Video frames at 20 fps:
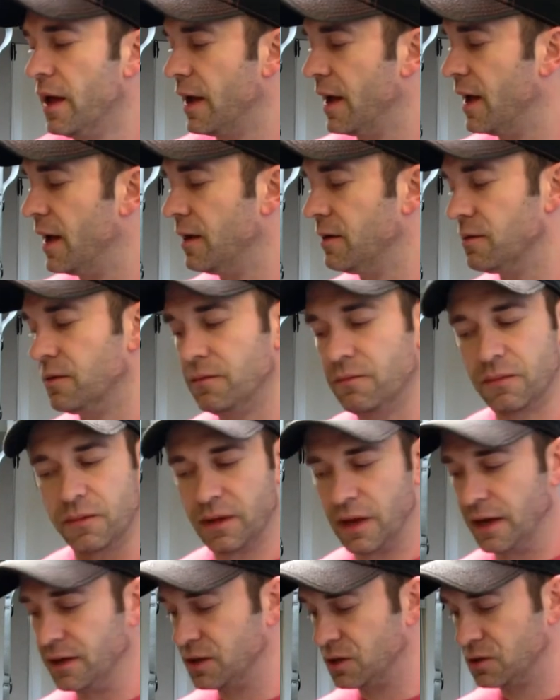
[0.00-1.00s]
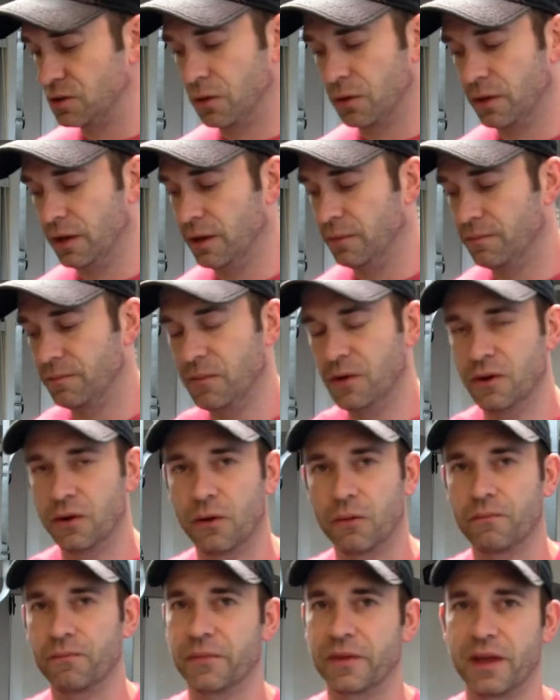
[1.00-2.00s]
And I just totally, you
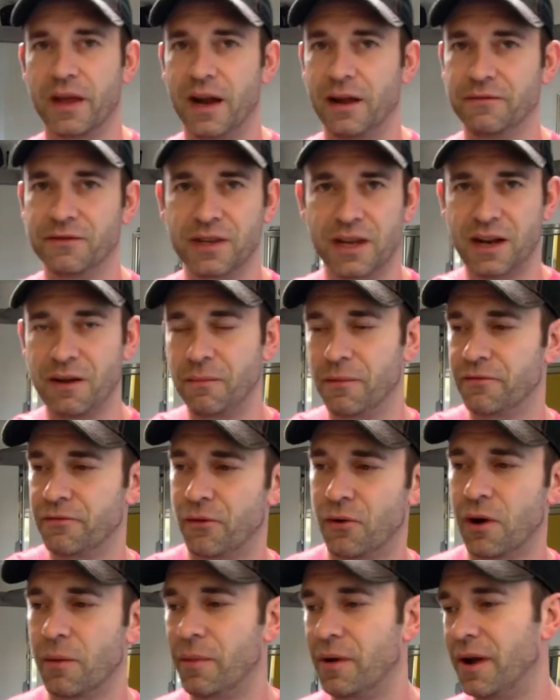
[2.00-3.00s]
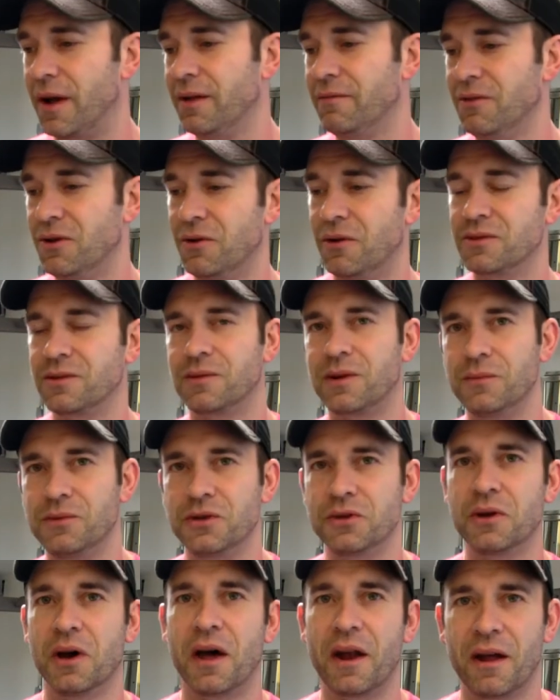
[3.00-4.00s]
know, and I've said it before, but I, you know, sometimes
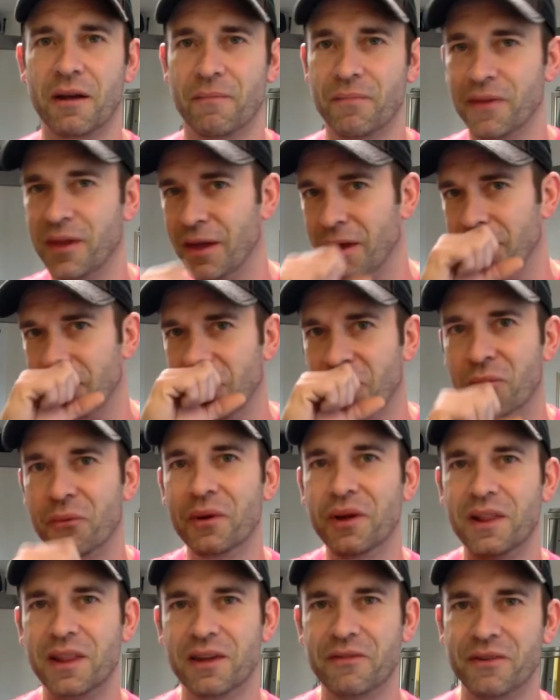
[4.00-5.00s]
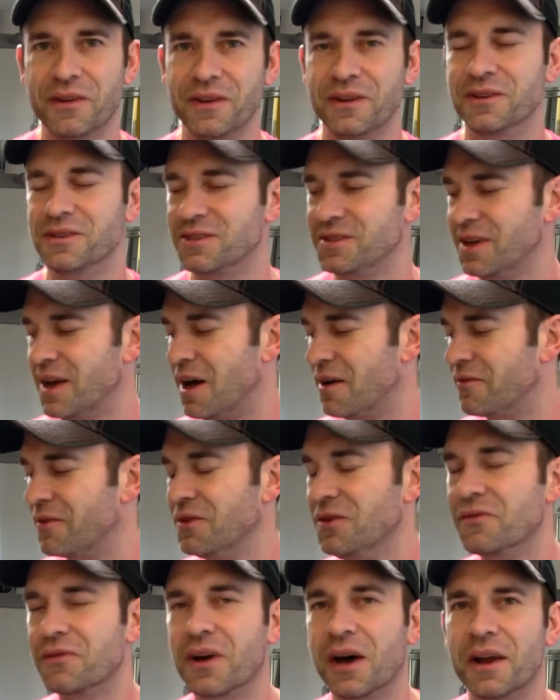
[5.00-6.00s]
you gotta relive it yourself
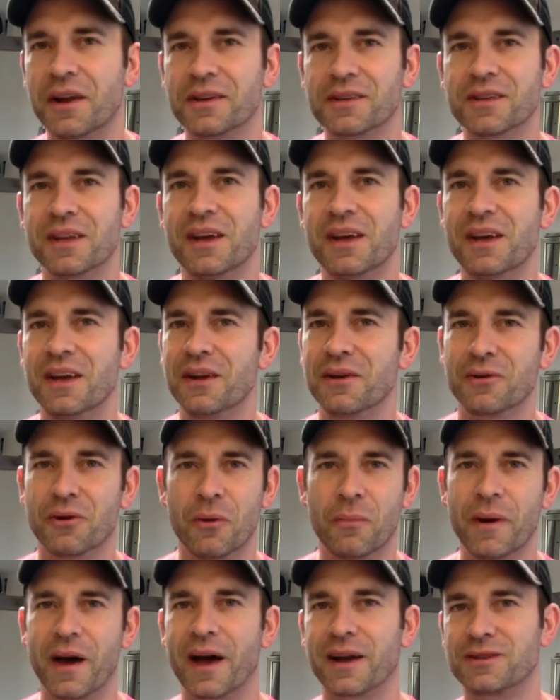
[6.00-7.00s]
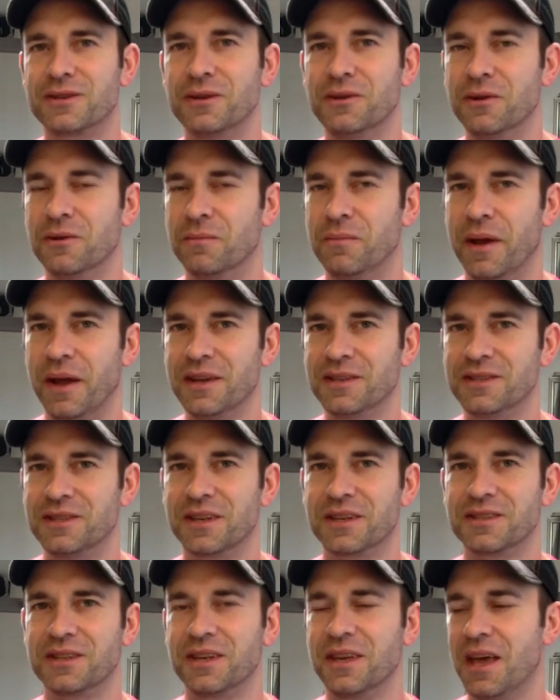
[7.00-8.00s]
and you've gotta go back to your
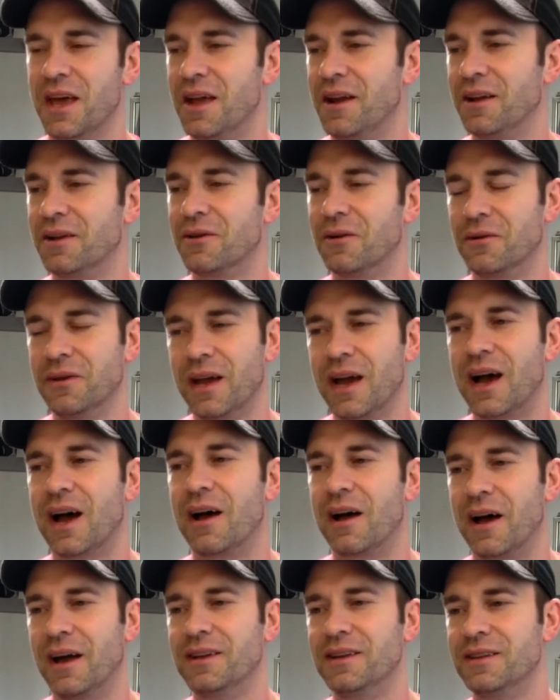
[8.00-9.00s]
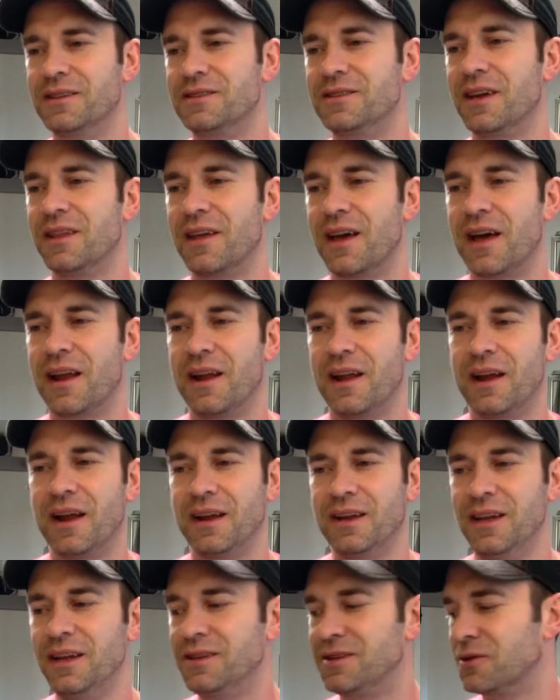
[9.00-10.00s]
basics again and go, yeah, I did say that and
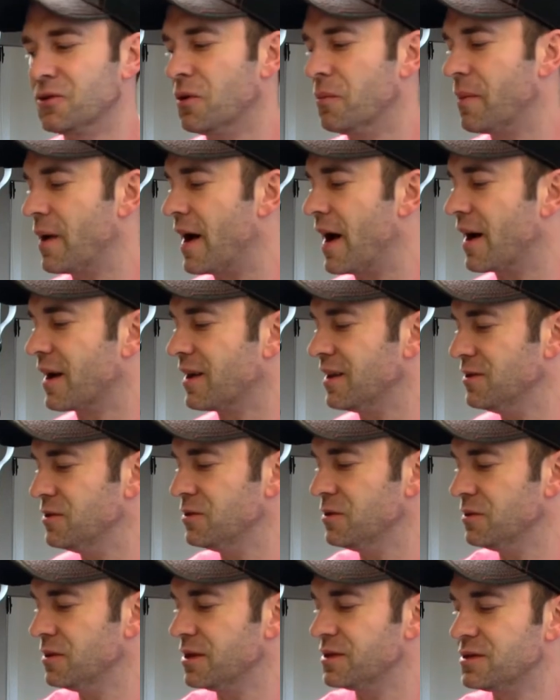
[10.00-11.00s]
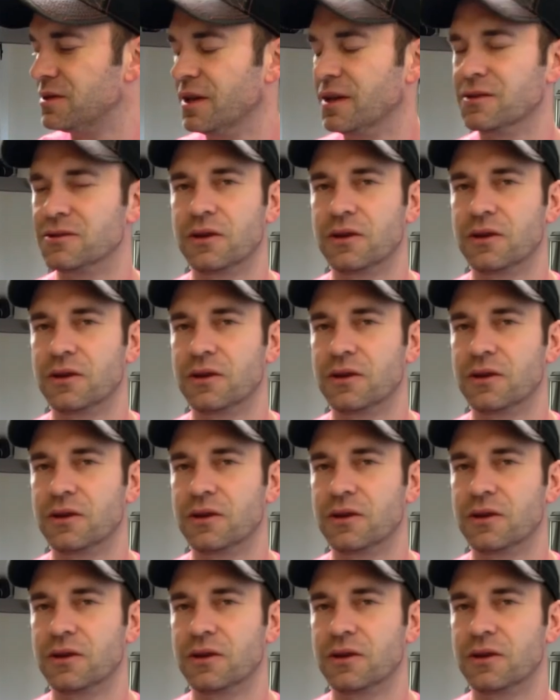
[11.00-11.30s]
I need to go back and do this thing.